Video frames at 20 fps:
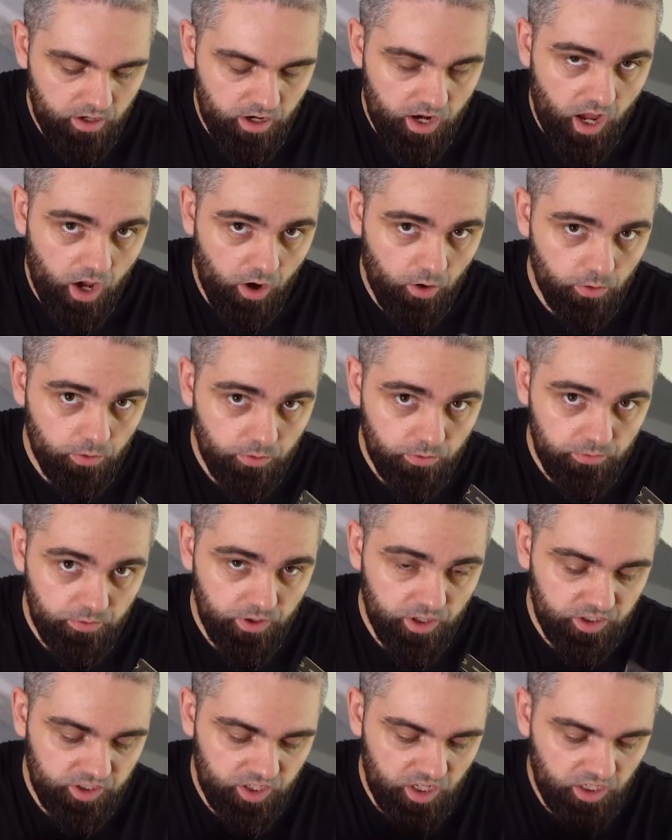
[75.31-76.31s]
Now
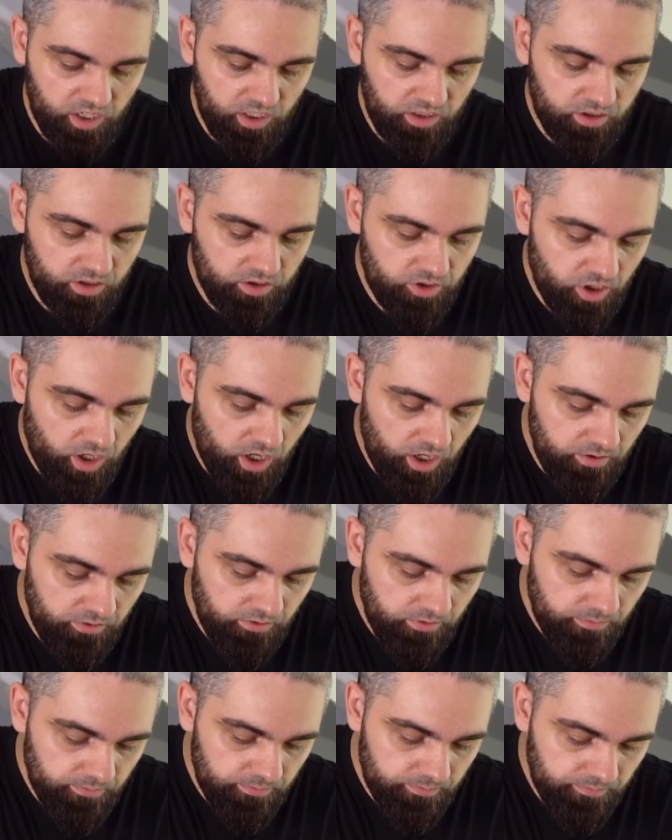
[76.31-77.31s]
we are taking the
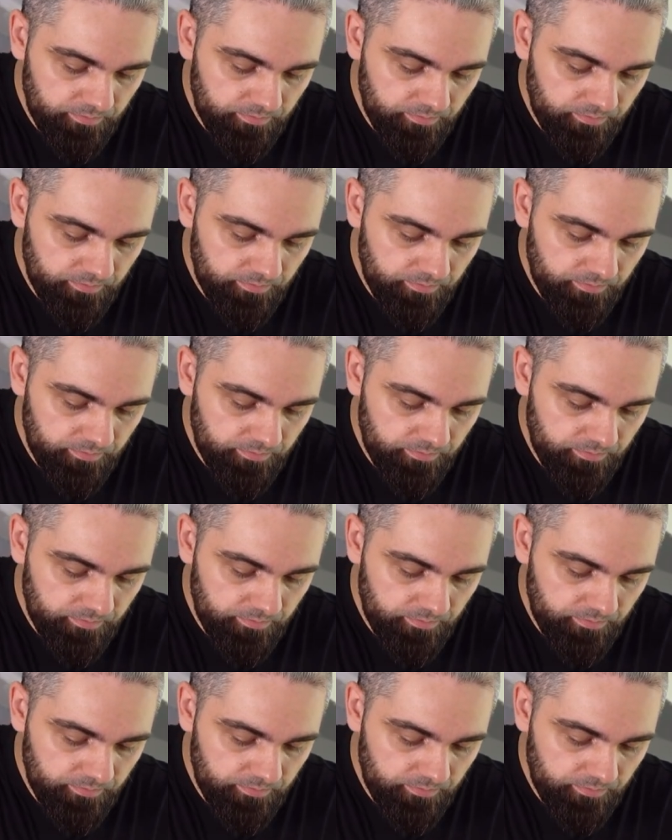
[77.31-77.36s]
drive